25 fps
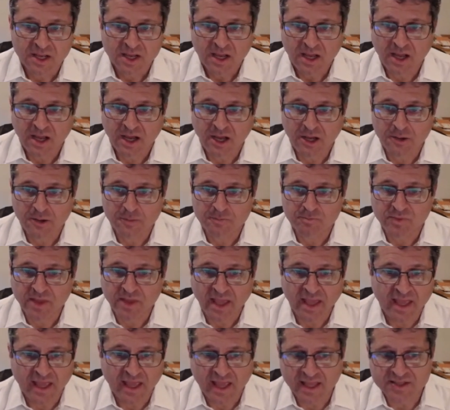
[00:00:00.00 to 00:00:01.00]

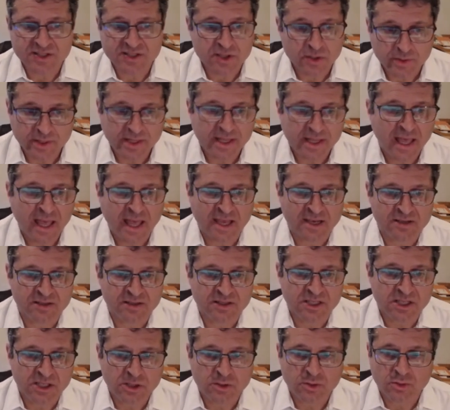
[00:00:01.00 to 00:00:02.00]
And so again,
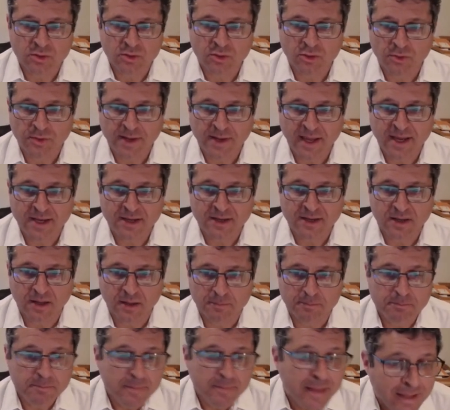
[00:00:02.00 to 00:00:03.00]
you create
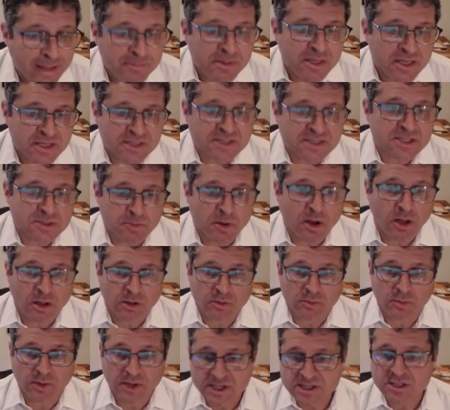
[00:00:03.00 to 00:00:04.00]
maybe a
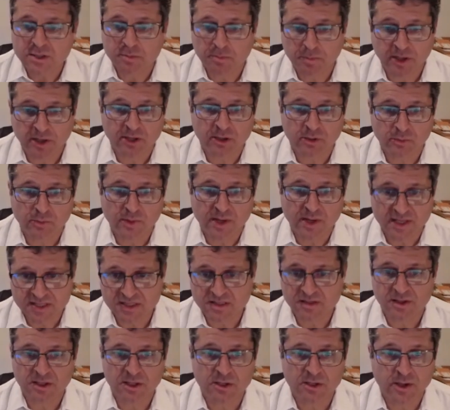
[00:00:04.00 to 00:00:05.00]
small risk, but a risk
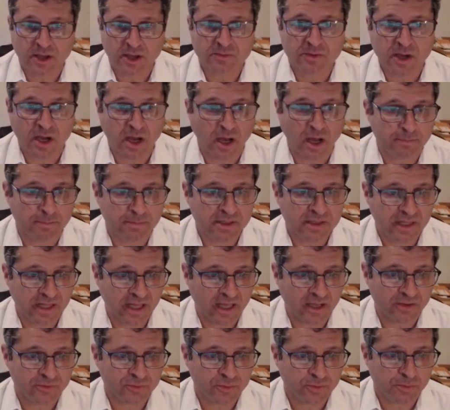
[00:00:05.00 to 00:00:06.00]
that you have
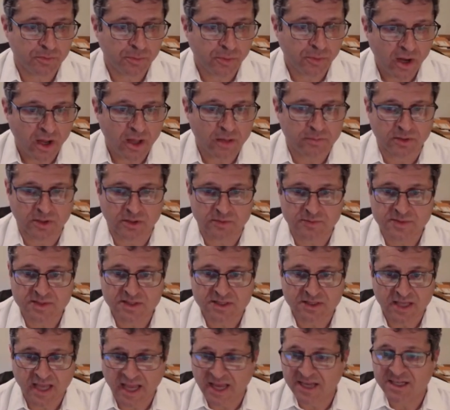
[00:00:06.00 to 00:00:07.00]
copyleft
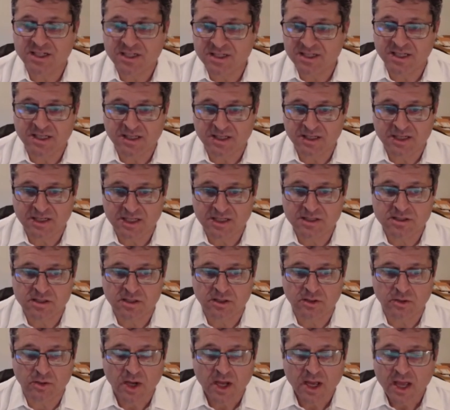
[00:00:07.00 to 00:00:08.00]
problems and you didn't need
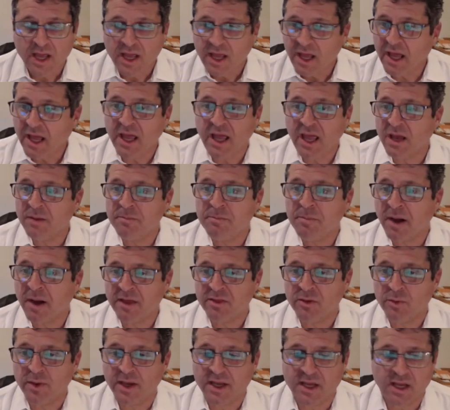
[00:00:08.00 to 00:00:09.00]
to. And by
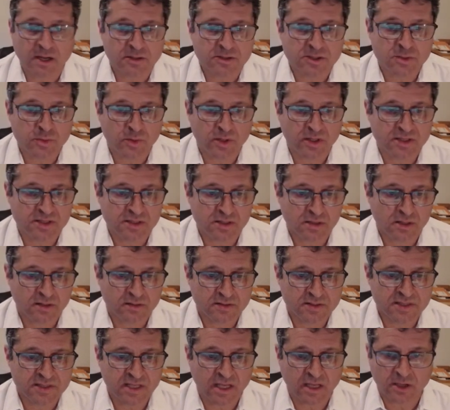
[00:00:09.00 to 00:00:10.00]
the way, I just want to
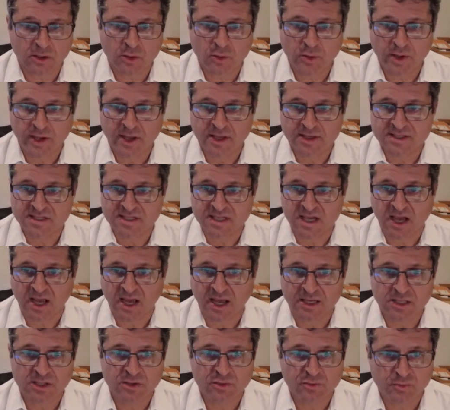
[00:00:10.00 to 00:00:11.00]
say a quick
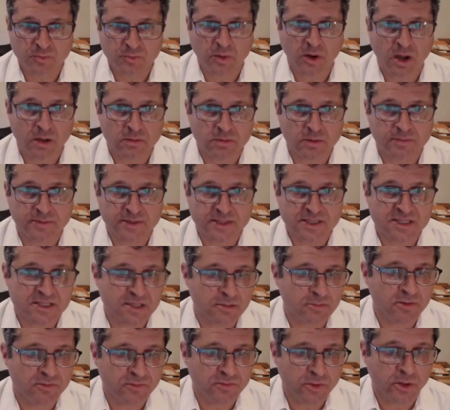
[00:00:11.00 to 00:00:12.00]
aside.
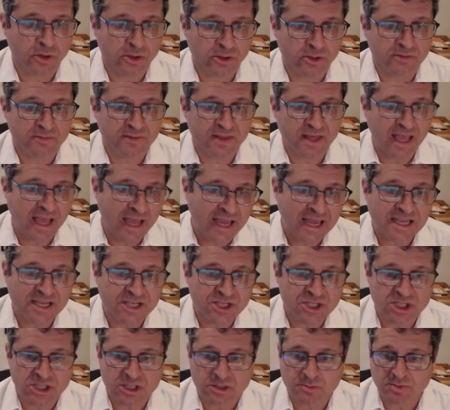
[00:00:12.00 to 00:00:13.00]
Some of you heard of the
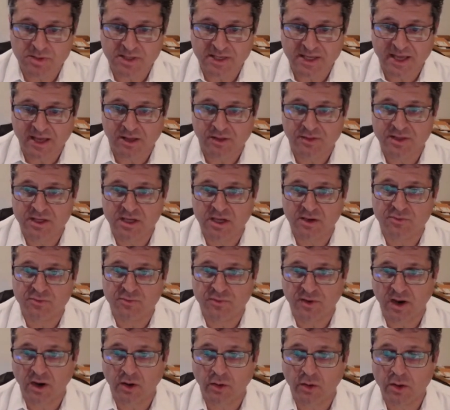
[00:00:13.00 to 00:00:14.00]
AGPL, the
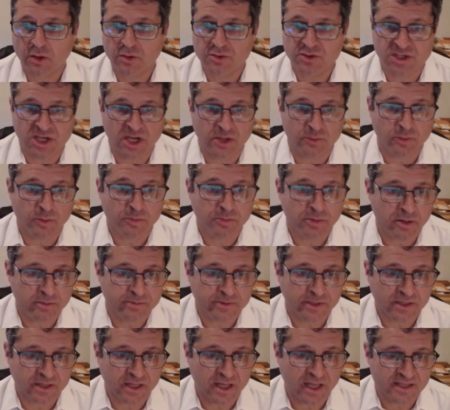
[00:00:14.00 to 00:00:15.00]
Affero General
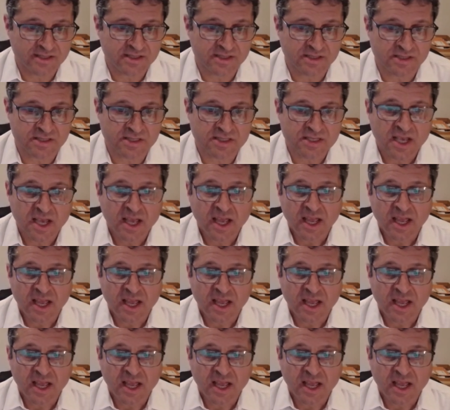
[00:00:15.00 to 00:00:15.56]
Public License,